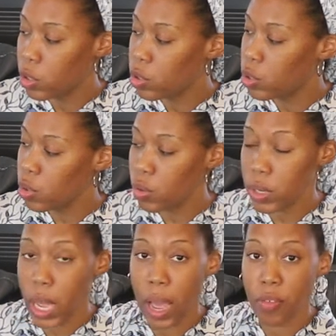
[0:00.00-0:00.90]
Do
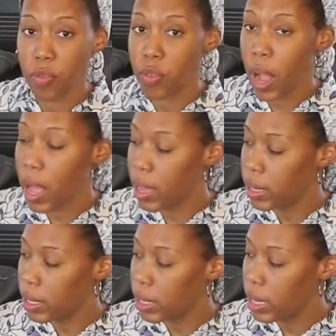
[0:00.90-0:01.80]
not
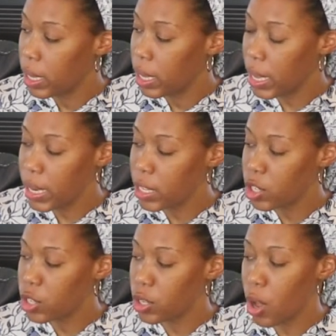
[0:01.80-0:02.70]
run. It is
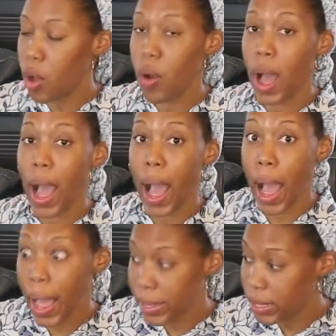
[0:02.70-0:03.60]
so
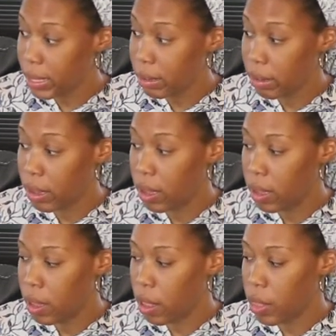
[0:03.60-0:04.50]
hot.
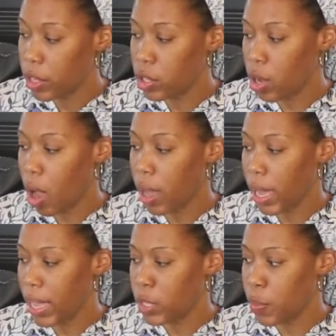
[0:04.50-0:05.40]
The
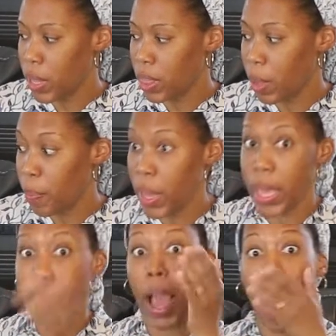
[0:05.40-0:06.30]
dog has bit the pig.